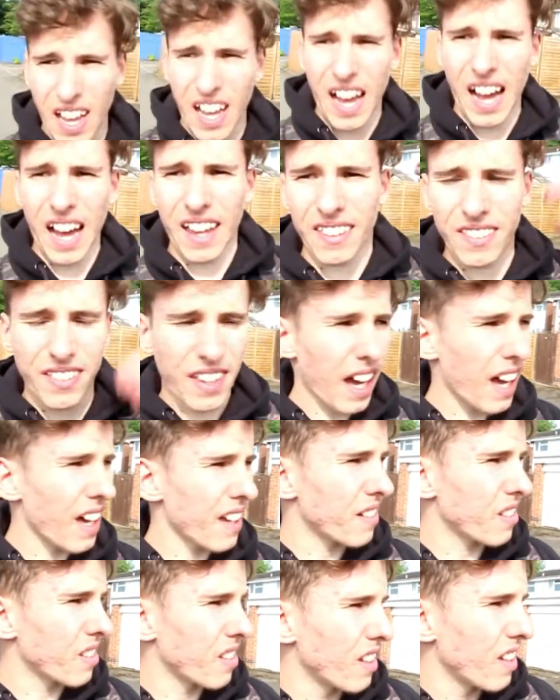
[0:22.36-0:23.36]
And
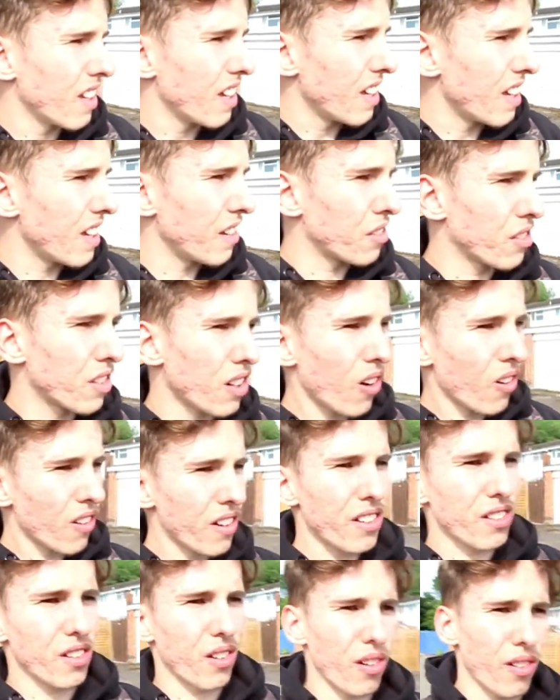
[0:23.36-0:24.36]
that is
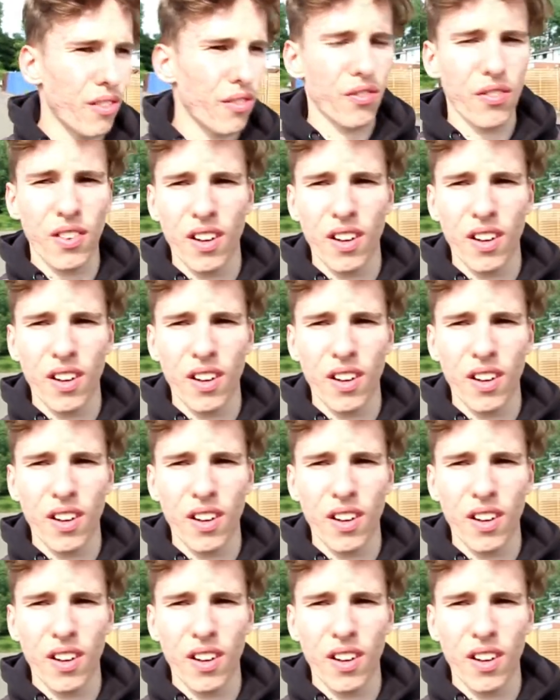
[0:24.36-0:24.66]
kind of